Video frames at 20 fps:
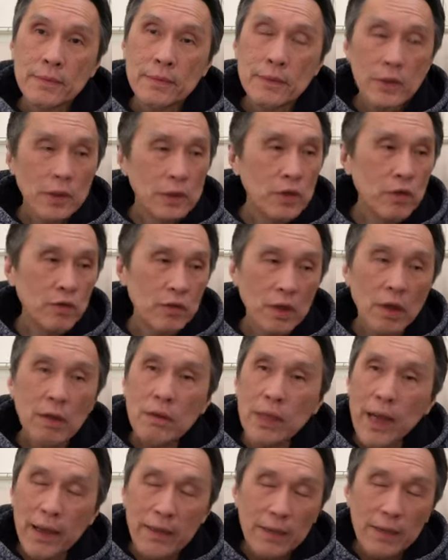You know
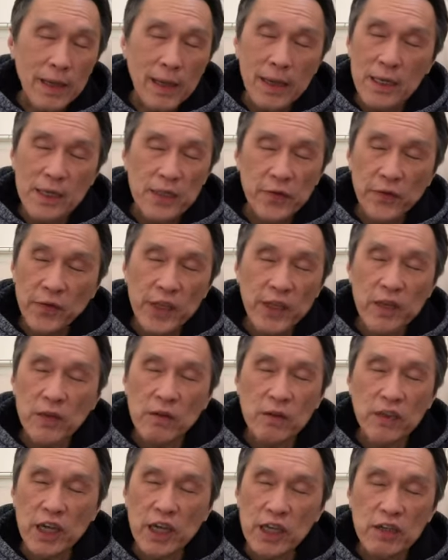that that is fit
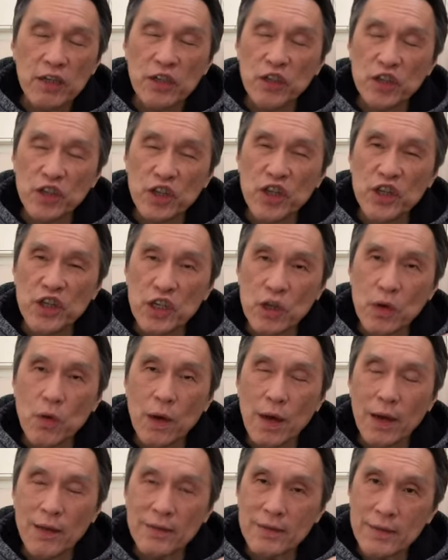to general Qi Ji
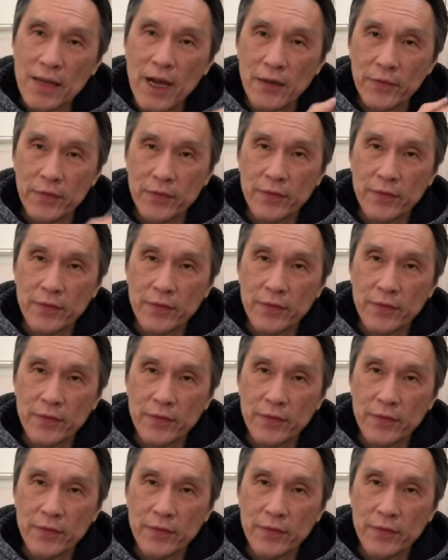Guang stuff.